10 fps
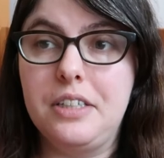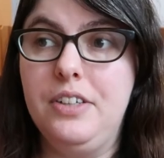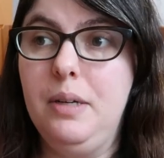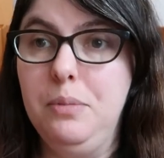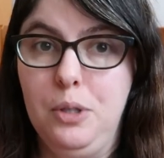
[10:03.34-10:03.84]
and
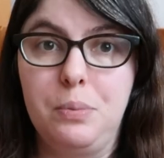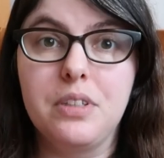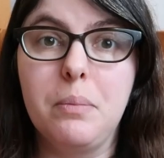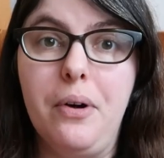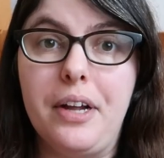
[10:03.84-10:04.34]
cream
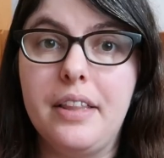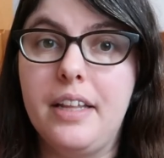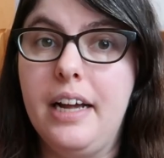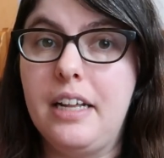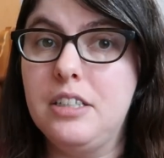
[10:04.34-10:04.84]
dupes in the market
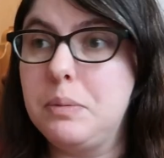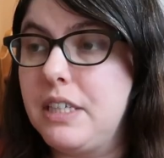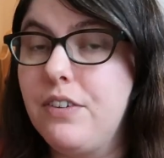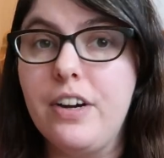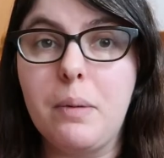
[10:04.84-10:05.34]
that I can
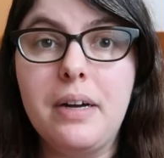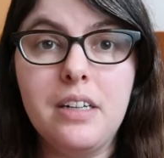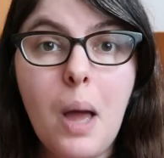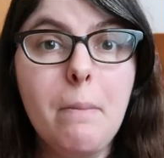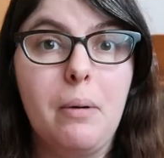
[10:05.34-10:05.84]
specifically
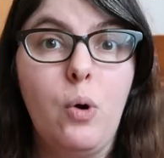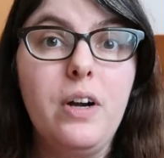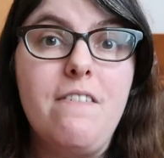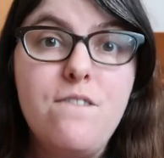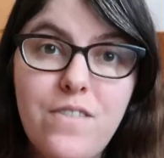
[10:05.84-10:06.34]
recommend, but I'm
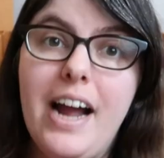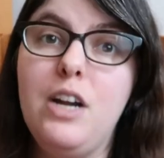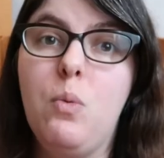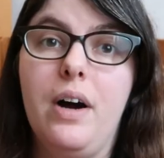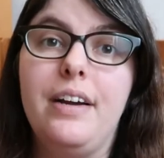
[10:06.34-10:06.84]
going to
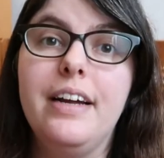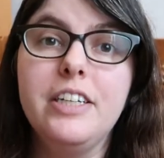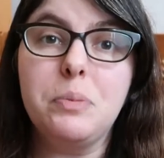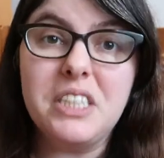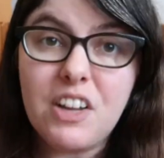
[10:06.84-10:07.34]
find one
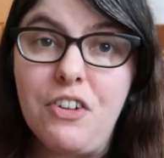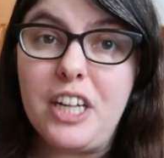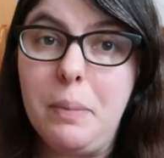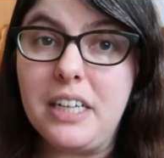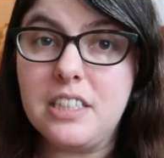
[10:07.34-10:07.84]

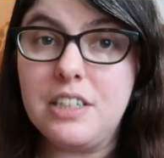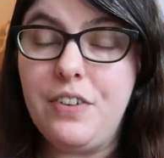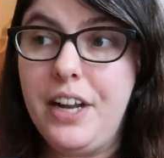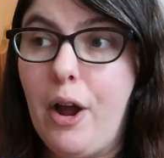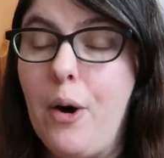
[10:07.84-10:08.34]
specifically because of this
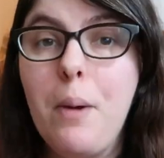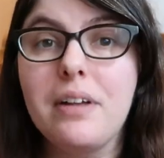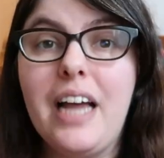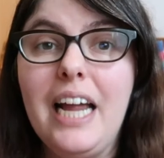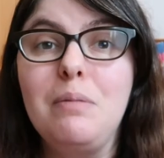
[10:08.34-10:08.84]
video
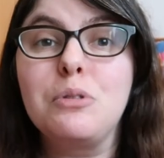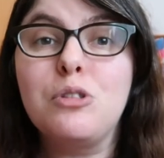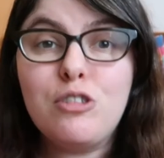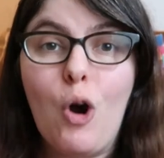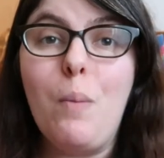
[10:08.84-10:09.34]
because I am
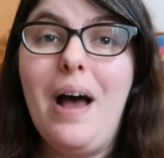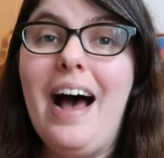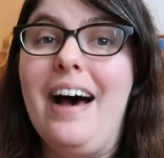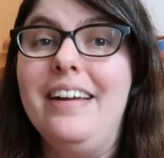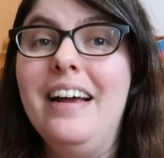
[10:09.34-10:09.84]
so
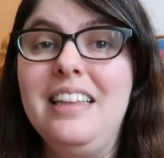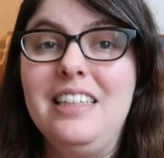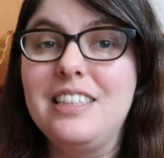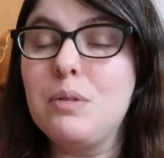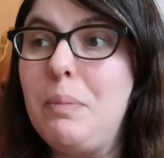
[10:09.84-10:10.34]
mad.
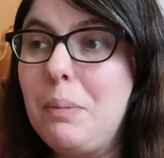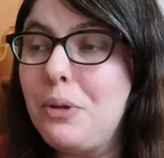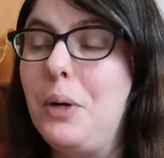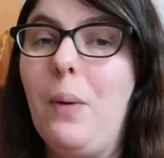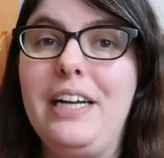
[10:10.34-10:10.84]
This is what
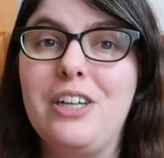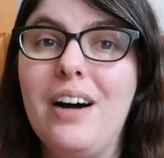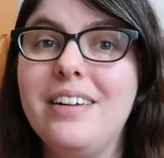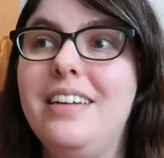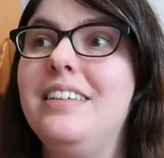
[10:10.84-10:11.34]
people think white
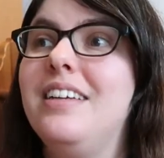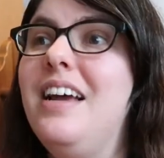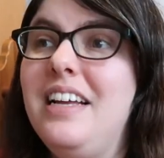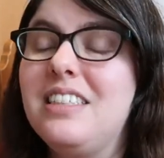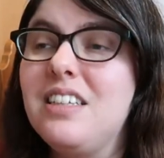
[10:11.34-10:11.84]
chocolate is.
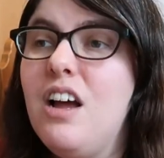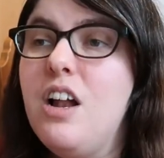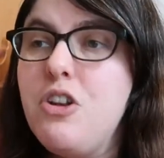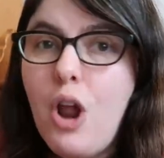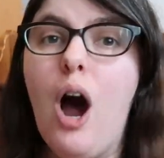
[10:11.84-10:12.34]
It's just,
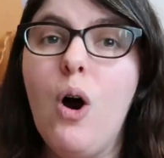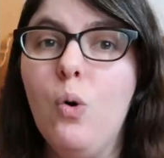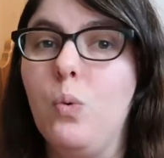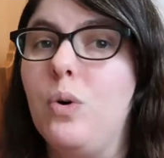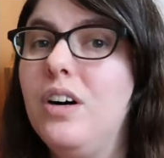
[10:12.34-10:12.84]

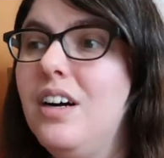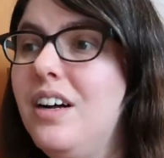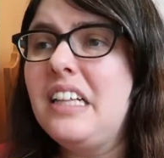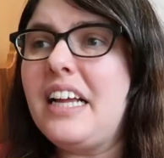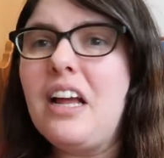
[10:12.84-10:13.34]
no!
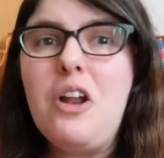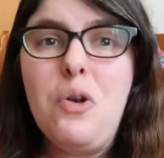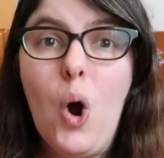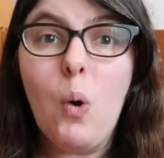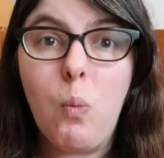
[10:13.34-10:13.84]
Like,
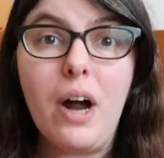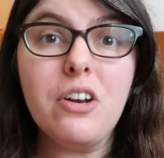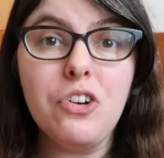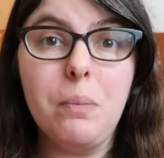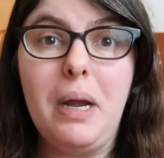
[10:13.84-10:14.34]
no
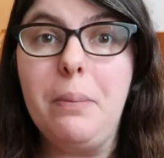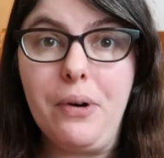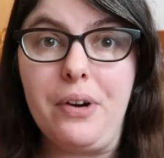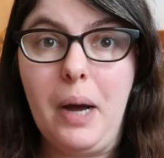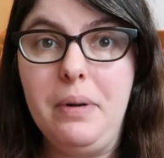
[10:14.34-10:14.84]
wonder
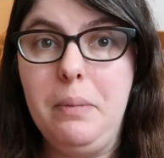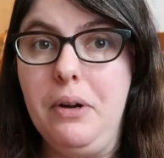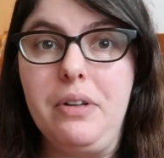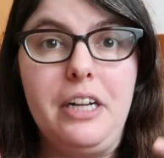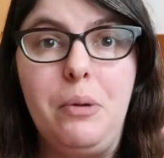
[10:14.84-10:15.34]
people are coming to
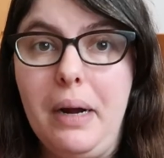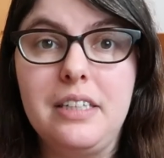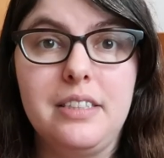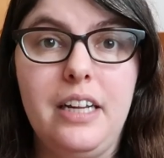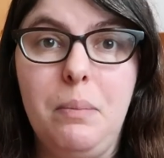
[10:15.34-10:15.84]
me or like, you
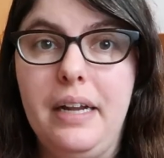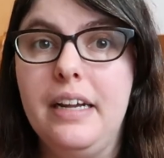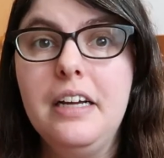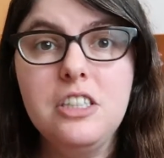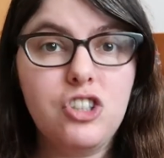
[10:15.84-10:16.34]
might say to
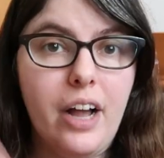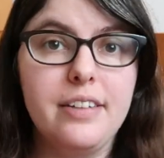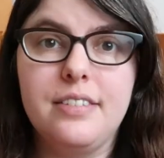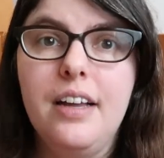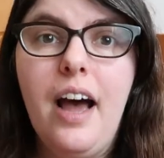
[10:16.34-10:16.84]
me,
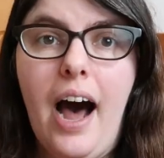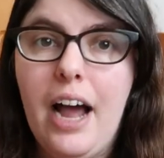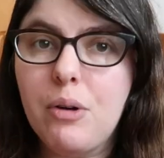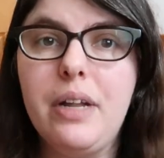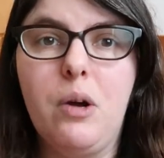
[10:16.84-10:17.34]
Jess,
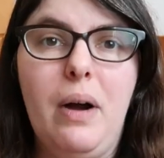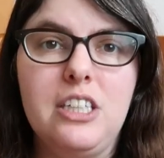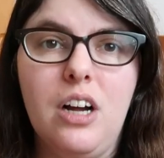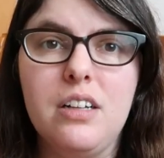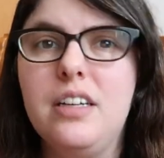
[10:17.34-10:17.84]
I don't like
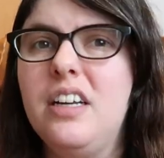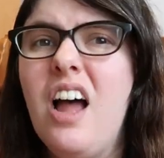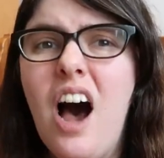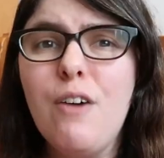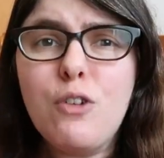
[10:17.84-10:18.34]
white chocolate.
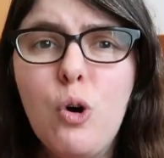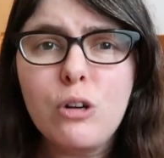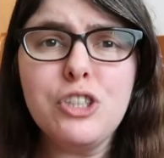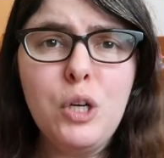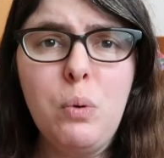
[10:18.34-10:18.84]
Of
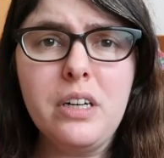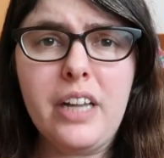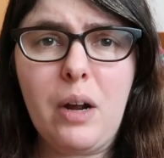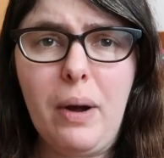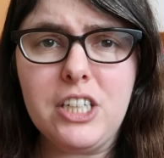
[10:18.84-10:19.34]
course you
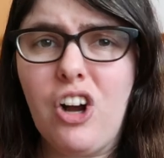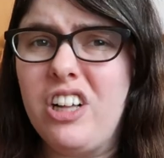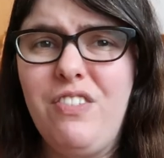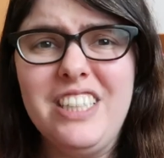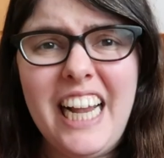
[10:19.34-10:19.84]
wouldn't like white
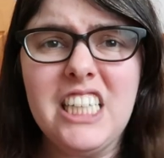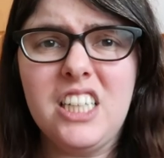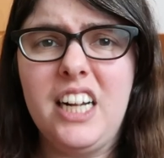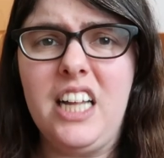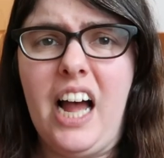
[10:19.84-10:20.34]
chocolate if it
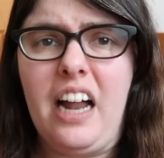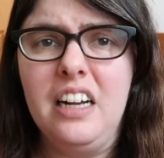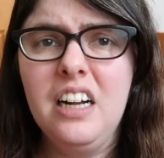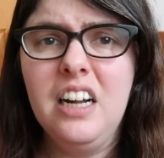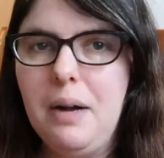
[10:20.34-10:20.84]
tastes like
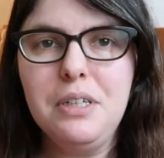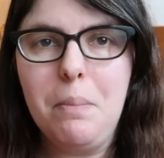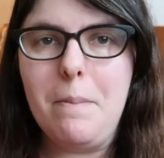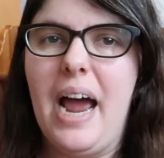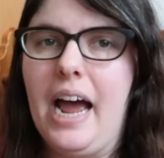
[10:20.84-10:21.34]
that. I'm
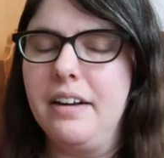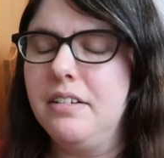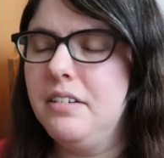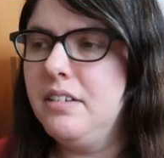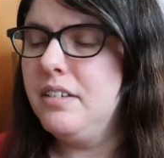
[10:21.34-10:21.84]
just mad.
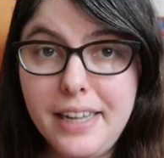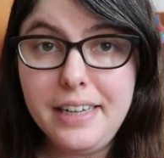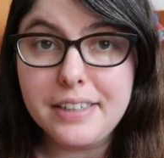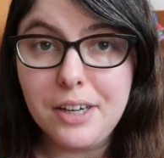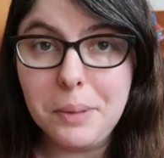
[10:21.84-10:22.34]
I
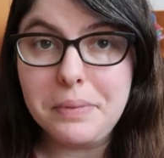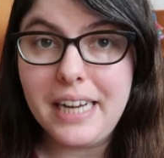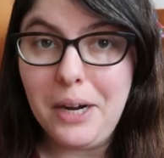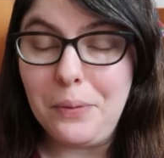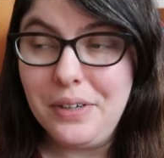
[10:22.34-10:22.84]
need to calm
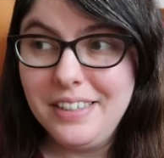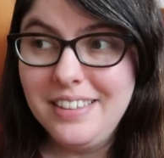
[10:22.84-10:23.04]
down.